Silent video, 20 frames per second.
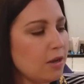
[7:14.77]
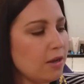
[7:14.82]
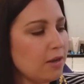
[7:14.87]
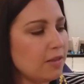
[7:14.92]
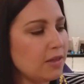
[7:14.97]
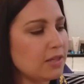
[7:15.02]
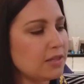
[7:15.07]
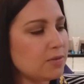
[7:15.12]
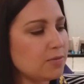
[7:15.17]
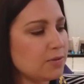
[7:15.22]

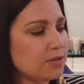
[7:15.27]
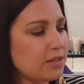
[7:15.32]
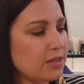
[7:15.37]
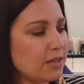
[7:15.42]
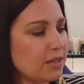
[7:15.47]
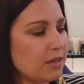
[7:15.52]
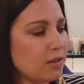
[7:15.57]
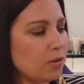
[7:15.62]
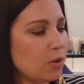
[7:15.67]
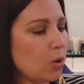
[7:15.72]
this was
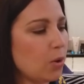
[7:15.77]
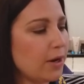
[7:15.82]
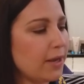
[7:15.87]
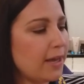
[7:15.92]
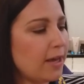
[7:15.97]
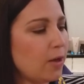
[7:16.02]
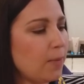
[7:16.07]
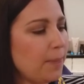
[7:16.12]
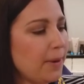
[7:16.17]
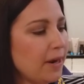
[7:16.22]
the
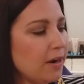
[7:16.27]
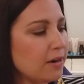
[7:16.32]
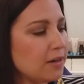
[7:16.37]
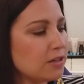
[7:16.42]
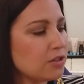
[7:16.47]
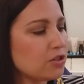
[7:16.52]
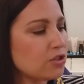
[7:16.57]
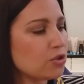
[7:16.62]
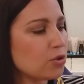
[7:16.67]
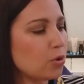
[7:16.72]
L'Oreal
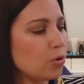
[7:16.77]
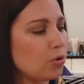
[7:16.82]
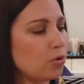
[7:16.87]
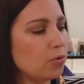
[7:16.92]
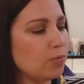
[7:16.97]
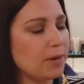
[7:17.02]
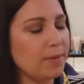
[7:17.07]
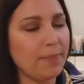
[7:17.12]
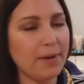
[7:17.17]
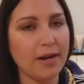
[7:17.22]
Paris
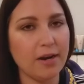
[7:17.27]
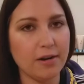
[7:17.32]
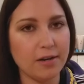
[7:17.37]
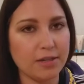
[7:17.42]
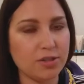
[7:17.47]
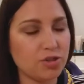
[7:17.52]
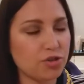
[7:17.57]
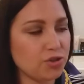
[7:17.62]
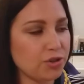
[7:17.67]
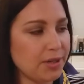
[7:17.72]
Total Repair
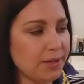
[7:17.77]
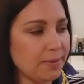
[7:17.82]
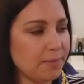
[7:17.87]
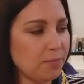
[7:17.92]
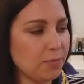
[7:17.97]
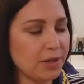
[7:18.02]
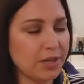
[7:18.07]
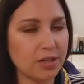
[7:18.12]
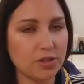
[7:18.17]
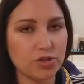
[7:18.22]
Extreme
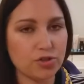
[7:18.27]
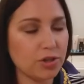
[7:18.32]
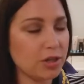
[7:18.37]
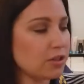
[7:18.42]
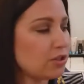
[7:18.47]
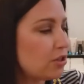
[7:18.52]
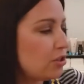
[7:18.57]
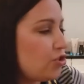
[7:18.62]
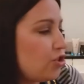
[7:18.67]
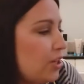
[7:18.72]

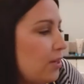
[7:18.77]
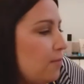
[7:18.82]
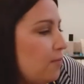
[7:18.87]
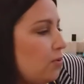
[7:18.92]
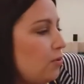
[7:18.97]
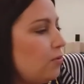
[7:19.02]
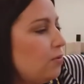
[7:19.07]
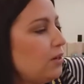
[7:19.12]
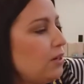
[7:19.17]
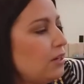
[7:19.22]
Reconstructing
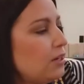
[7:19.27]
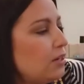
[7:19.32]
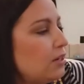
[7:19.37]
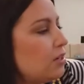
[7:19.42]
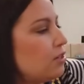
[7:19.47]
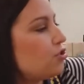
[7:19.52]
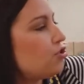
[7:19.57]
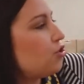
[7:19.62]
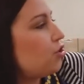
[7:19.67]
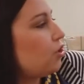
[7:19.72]
Shampoo and
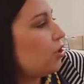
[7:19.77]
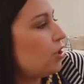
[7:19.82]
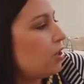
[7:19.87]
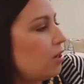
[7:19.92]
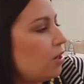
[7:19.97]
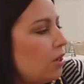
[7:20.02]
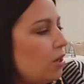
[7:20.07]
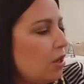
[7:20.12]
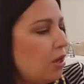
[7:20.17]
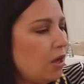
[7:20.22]

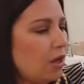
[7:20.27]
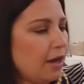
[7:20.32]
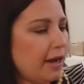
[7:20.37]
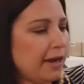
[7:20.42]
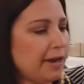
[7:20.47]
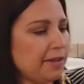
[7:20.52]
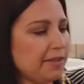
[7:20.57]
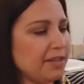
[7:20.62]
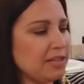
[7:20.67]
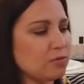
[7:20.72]
Conditioner.
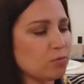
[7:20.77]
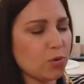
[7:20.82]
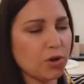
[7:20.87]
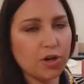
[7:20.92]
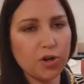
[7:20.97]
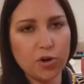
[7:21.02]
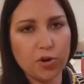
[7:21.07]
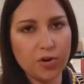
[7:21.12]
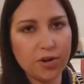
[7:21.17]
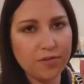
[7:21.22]
Uh, these
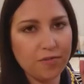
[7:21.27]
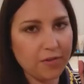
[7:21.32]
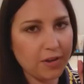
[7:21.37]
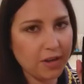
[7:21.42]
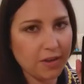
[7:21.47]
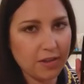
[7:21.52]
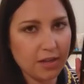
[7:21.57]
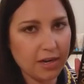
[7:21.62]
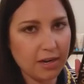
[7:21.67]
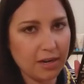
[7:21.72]
weren't
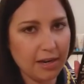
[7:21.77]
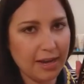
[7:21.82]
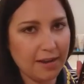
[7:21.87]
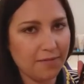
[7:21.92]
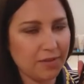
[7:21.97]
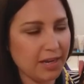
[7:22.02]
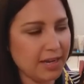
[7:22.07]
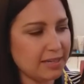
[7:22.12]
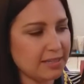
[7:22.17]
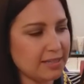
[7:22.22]
horrific. They didn't
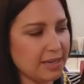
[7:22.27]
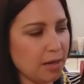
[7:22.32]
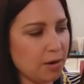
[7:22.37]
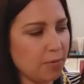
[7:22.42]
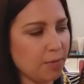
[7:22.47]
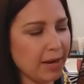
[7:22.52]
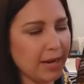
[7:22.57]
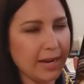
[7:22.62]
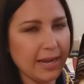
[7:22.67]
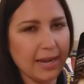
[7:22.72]
have like a 10
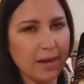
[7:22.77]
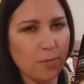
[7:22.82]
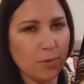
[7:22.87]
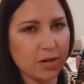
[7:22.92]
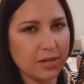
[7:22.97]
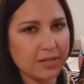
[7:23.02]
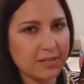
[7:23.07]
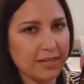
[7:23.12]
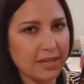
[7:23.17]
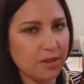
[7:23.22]
rating. I
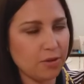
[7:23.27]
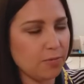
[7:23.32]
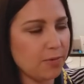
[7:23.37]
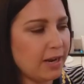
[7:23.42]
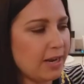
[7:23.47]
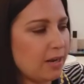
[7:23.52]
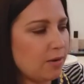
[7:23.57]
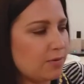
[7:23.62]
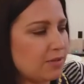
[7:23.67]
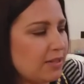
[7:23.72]
want to say the
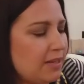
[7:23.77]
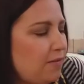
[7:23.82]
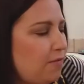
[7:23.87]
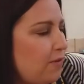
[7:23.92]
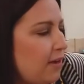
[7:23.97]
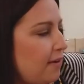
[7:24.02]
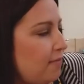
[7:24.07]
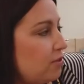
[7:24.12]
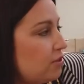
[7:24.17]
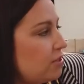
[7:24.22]
rating was like
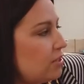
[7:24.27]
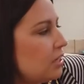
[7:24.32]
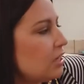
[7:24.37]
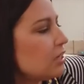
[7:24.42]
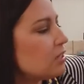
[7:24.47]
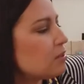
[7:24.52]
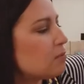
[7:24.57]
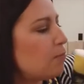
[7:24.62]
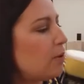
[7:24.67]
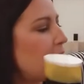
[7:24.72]
five or
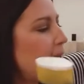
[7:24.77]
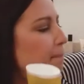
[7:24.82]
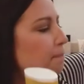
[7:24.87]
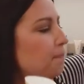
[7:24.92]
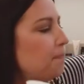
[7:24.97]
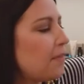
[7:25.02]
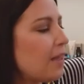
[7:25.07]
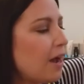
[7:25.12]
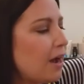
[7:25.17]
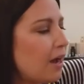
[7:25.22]
six, but
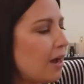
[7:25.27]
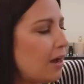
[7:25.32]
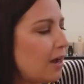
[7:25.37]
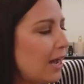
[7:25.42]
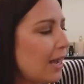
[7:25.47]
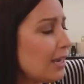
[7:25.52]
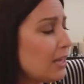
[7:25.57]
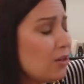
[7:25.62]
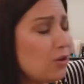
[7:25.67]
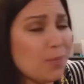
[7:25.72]
uh,
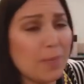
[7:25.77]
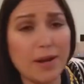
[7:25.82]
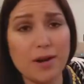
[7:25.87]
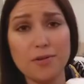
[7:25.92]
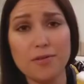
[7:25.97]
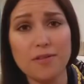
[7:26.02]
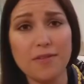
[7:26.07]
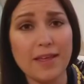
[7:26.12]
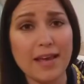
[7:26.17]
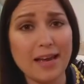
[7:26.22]
I can do
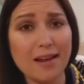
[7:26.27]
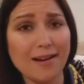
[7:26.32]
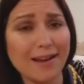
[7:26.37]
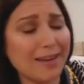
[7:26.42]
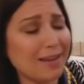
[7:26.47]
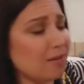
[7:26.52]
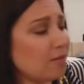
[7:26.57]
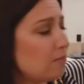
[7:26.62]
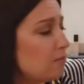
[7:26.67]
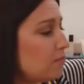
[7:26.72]
better than that. I
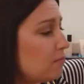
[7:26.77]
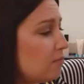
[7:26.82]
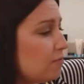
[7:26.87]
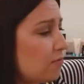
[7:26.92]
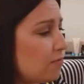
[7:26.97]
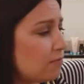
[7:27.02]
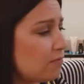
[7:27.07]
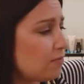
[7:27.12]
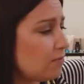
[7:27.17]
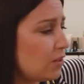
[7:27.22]
can,
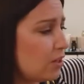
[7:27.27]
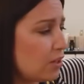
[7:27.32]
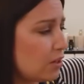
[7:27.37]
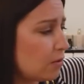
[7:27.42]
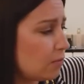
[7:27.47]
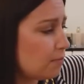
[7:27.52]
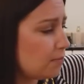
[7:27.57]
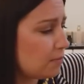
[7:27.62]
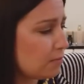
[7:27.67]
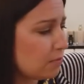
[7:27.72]
you know,